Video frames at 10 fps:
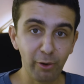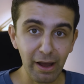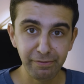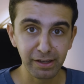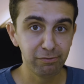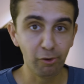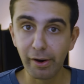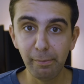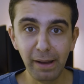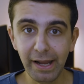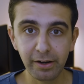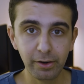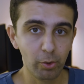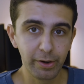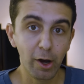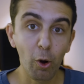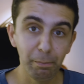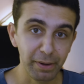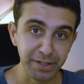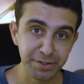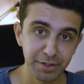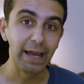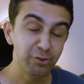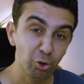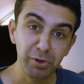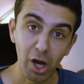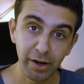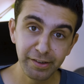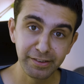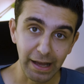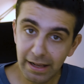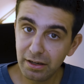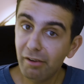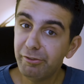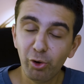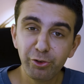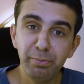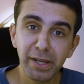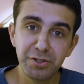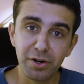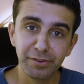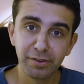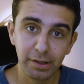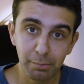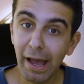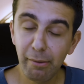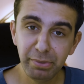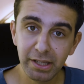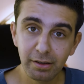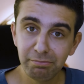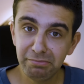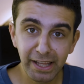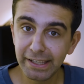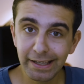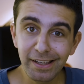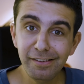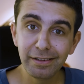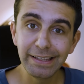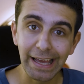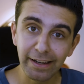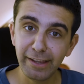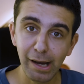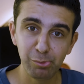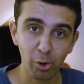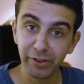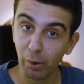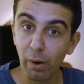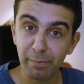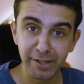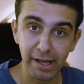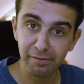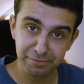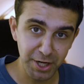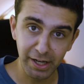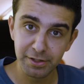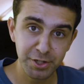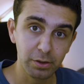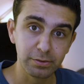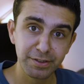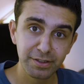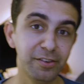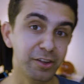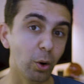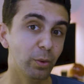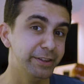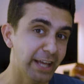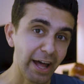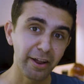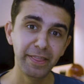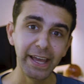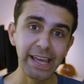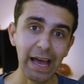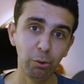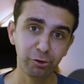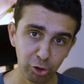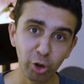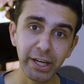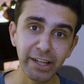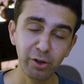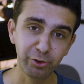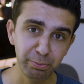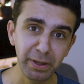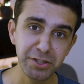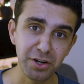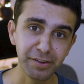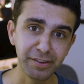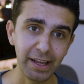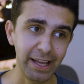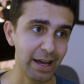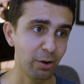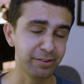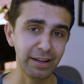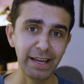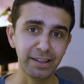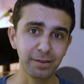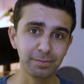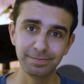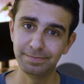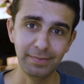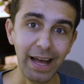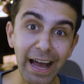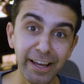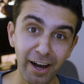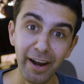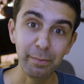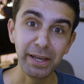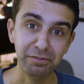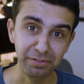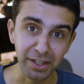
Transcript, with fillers: graphic for a banner on a homepage. And to be honest, I love those pictures. In my opinion, they can easily end up on the website of Jack and Jones. So the other day I was looking at those pictures and I was like, I gotta make a